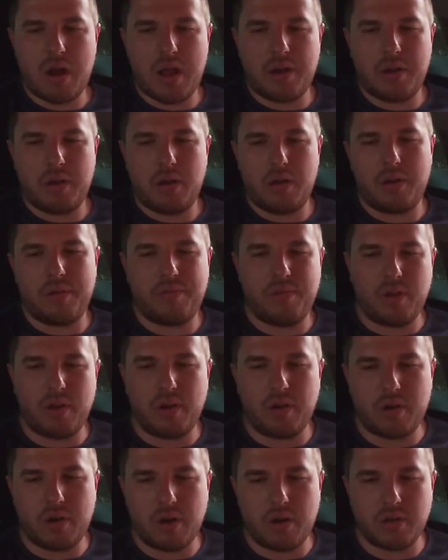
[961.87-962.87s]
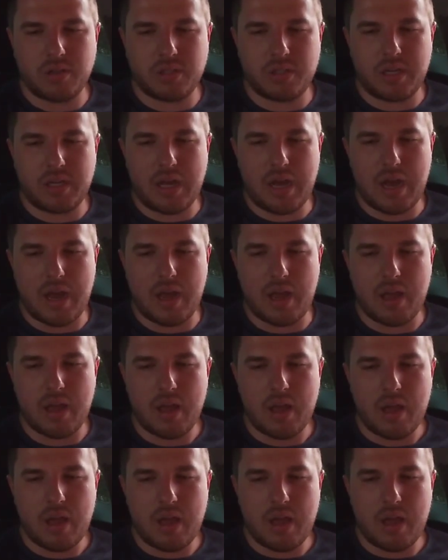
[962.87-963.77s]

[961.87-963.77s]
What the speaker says: and a lot of other cars that I